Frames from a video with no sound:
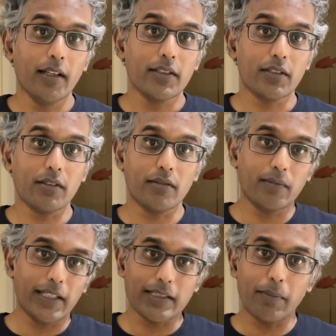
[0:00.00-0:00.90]
So
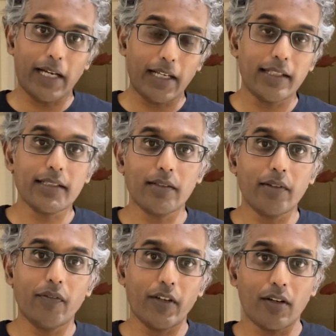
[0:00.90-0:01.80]
there's a balance, and we
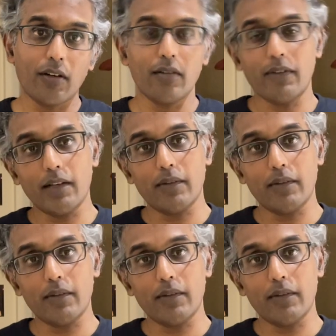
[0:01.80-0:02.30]
figure out when